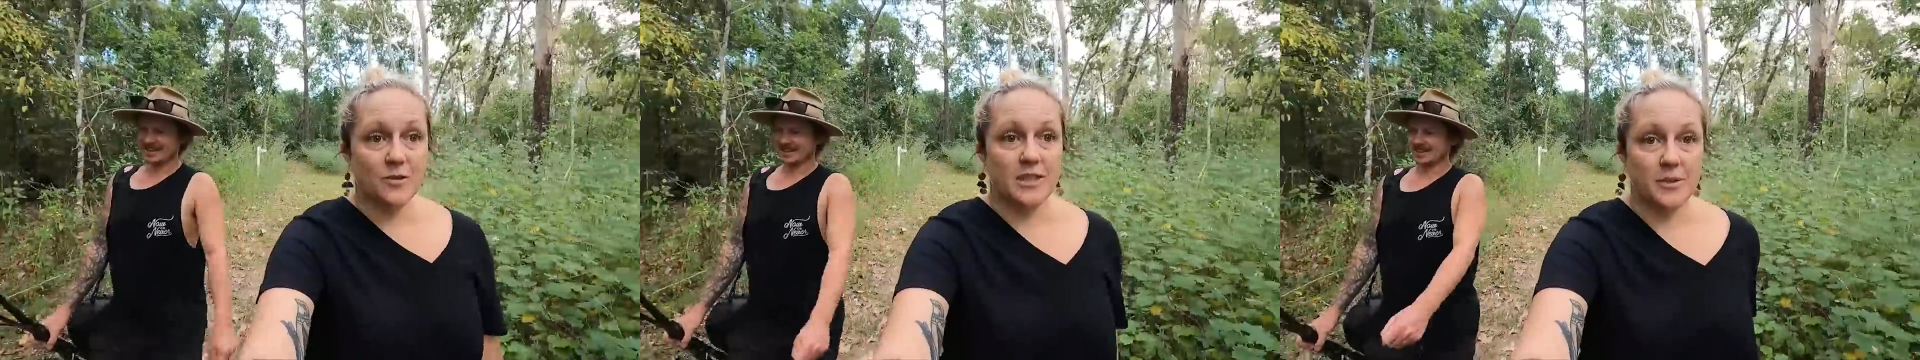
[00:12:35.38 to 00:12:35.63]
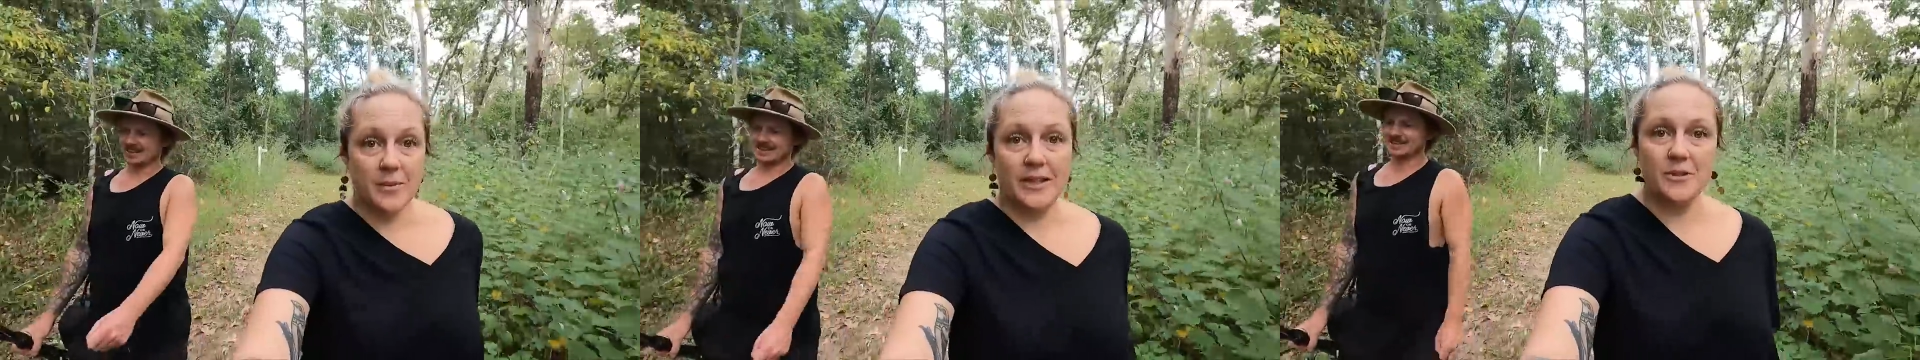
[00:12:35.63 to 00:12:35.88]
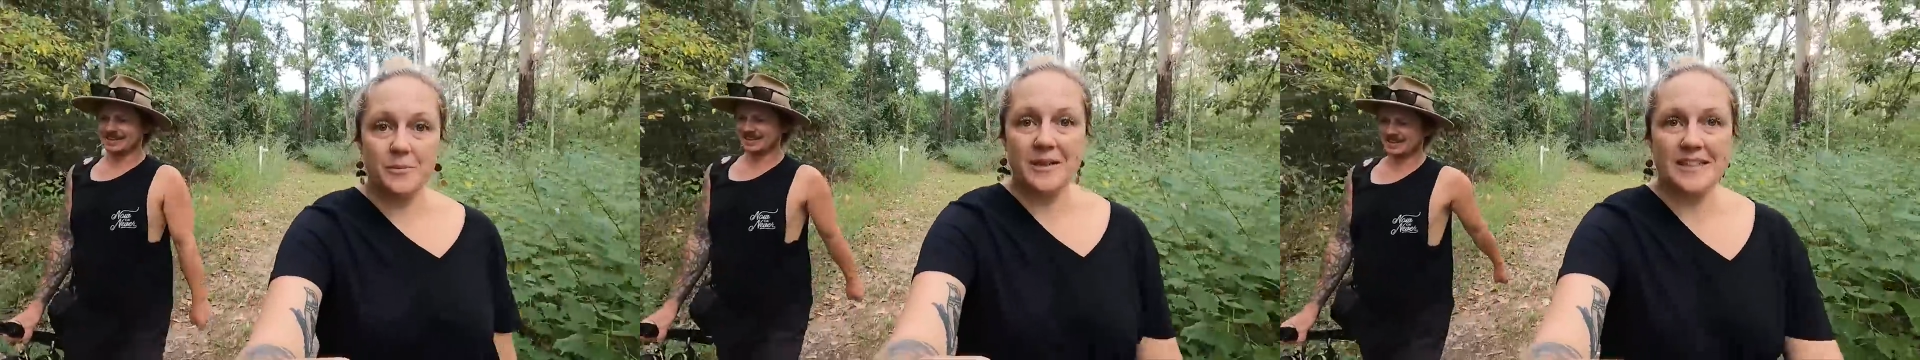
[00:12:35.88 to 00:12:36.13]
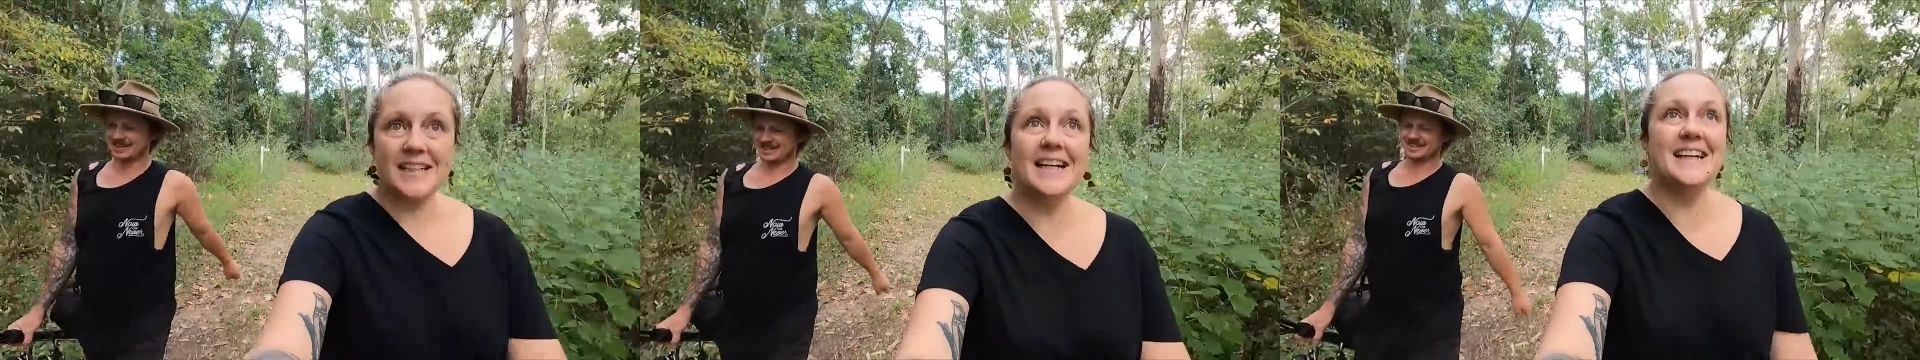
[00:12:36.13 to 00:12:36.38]
Speaker 1: this really well,
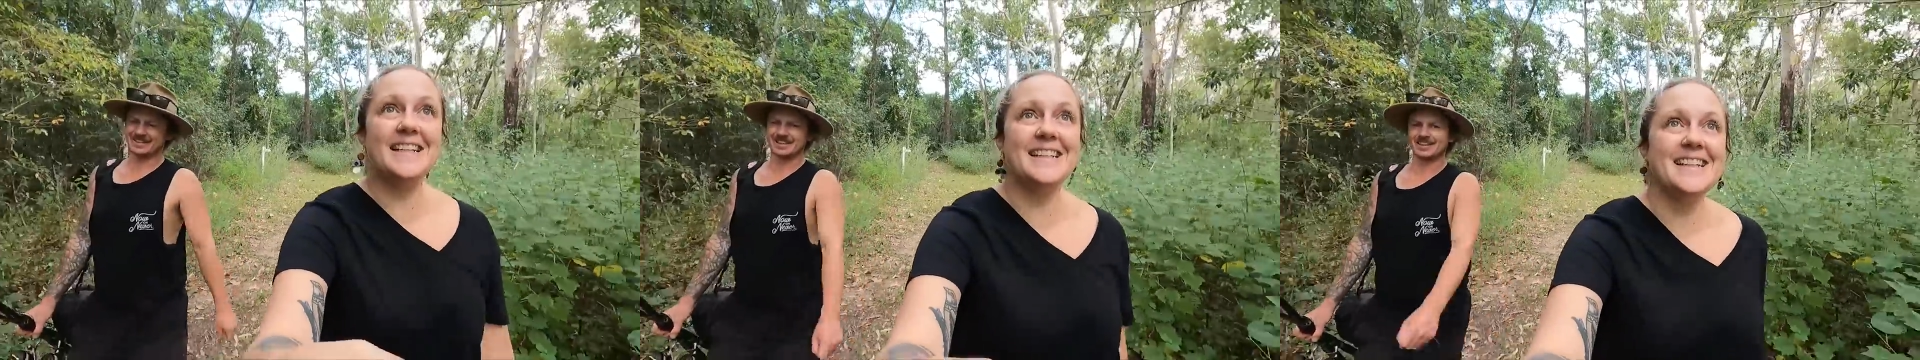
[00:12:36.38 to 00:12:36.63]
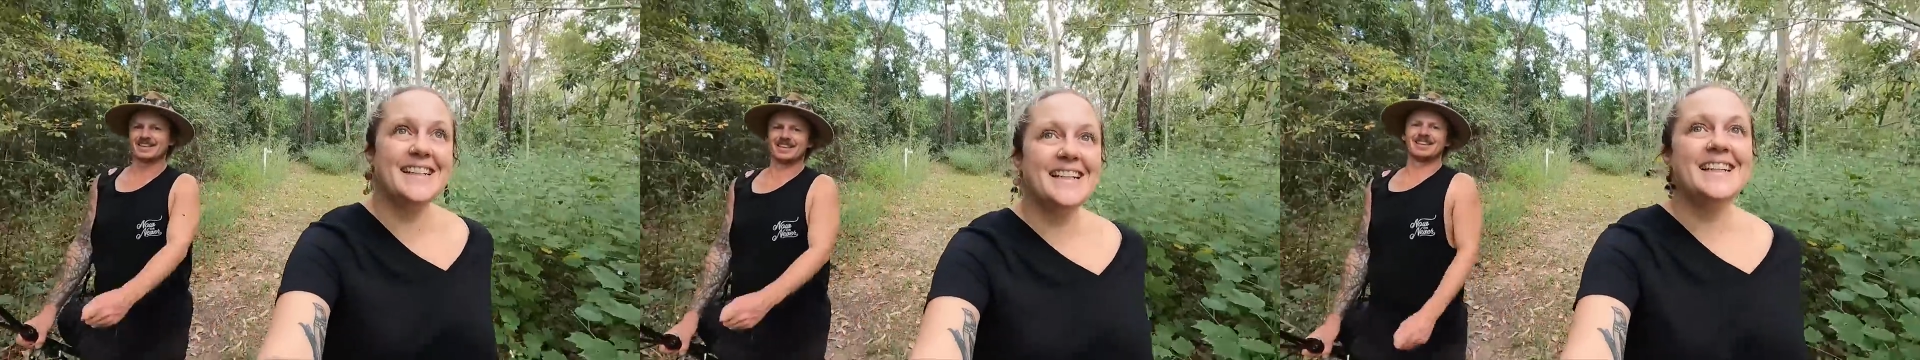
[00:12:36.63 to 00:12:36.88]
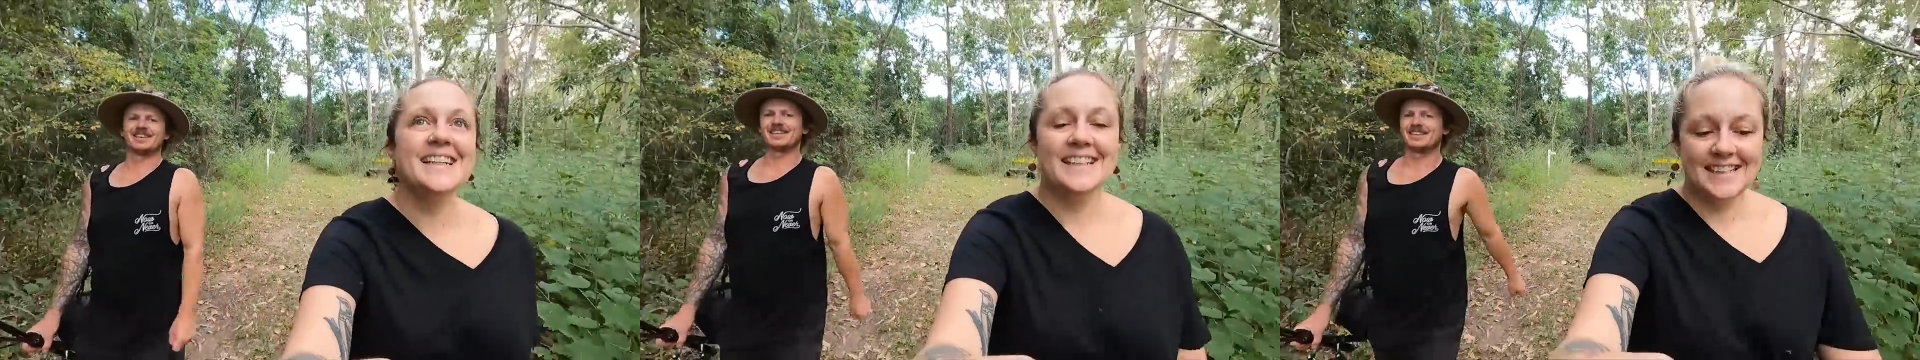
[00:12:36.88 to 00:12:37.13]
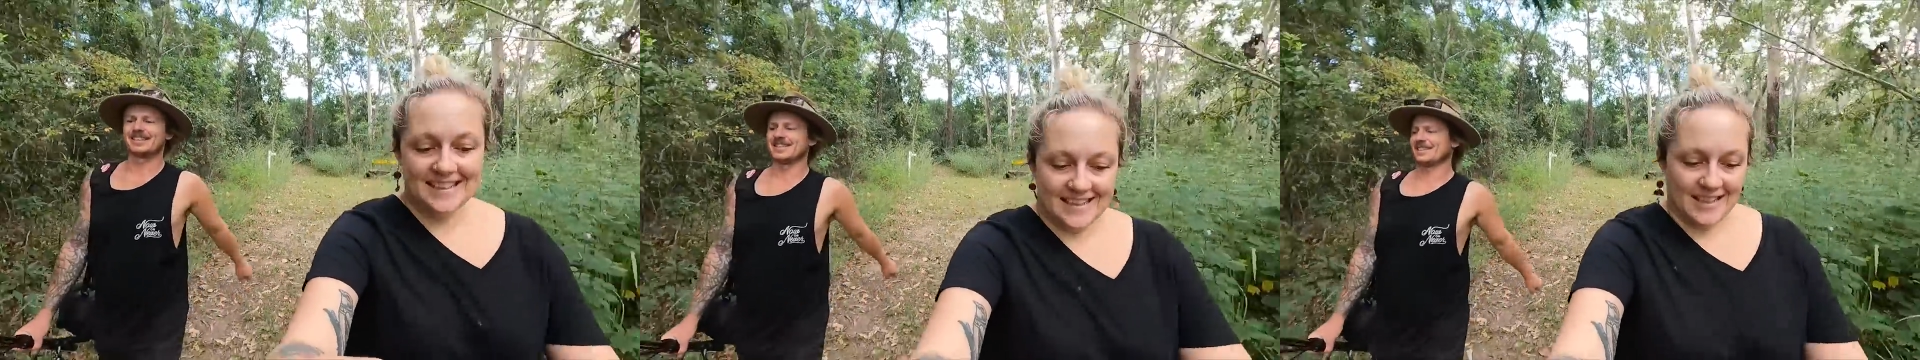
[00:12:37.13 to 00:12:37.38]
but
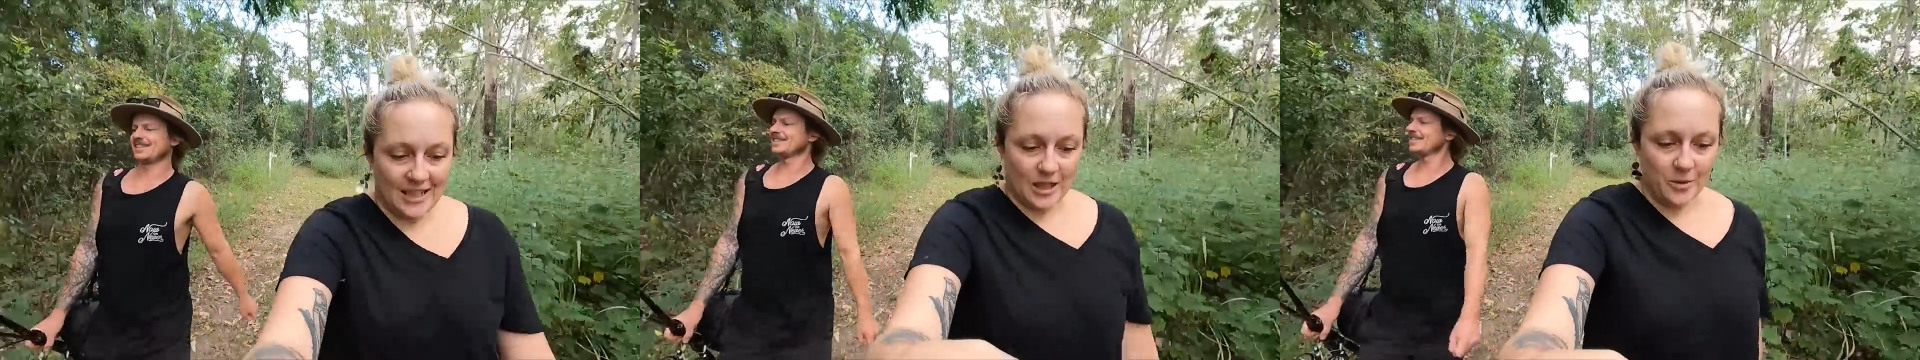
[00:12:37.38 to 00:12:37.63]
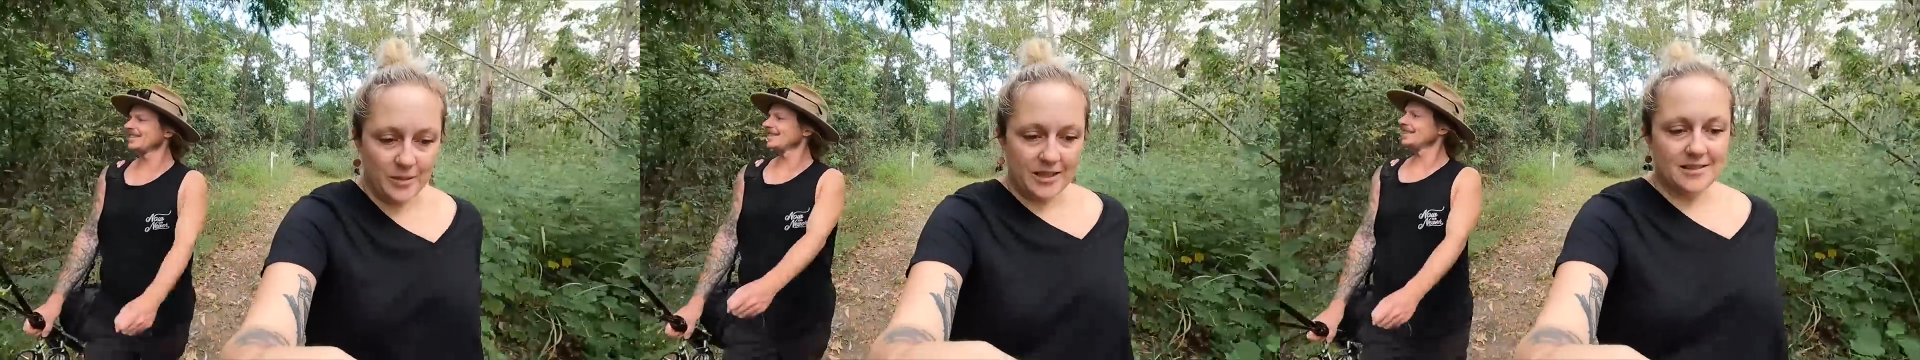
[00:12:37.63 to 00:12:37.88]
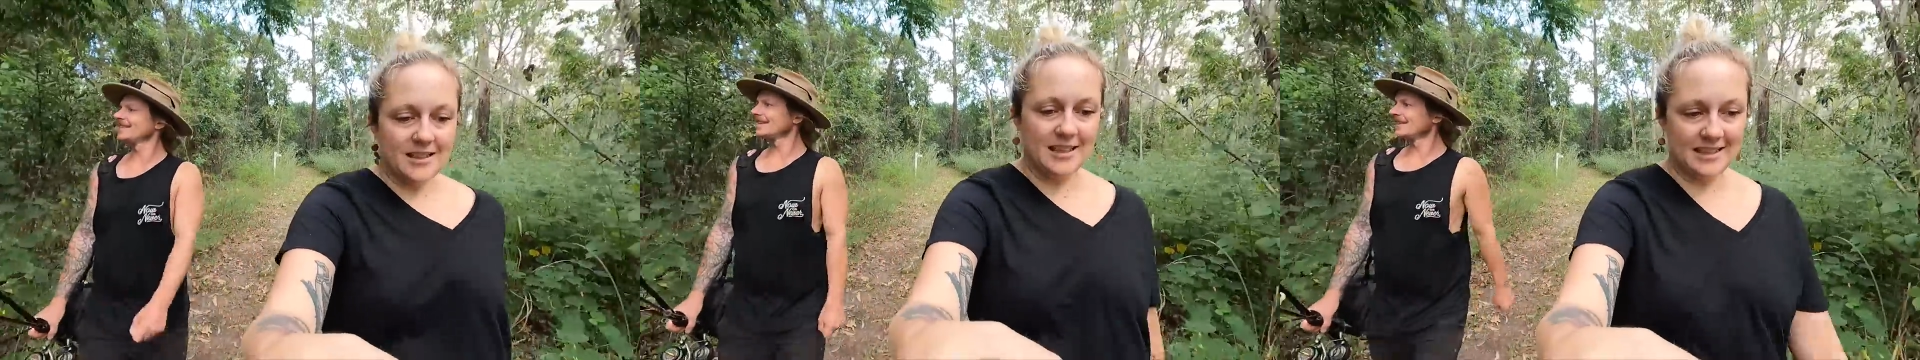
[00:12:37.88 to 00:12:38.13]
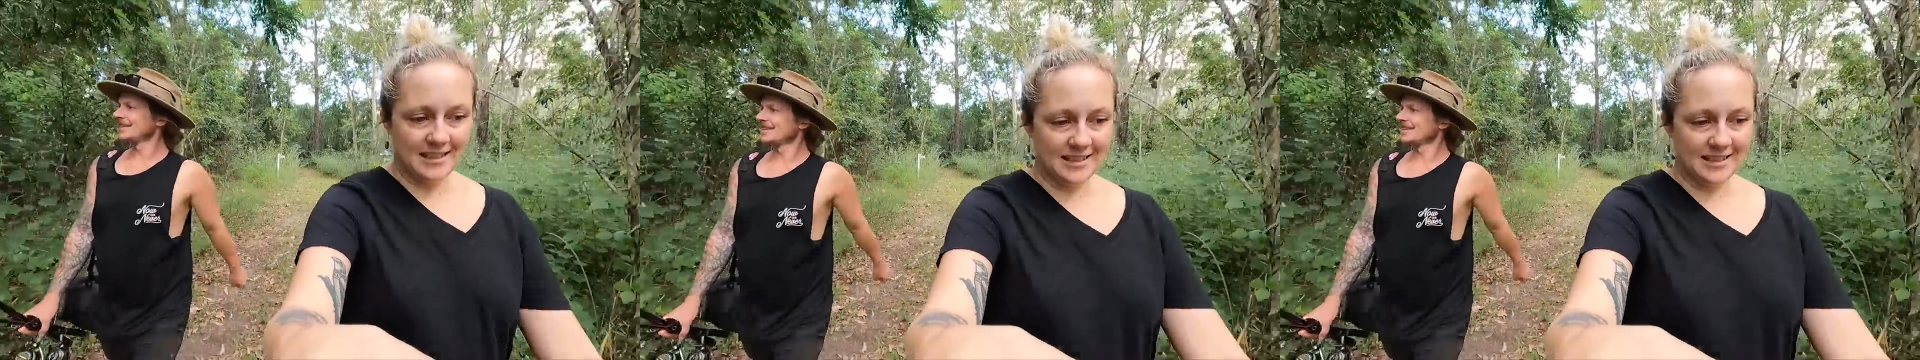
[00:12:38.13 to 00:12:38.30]
oh well,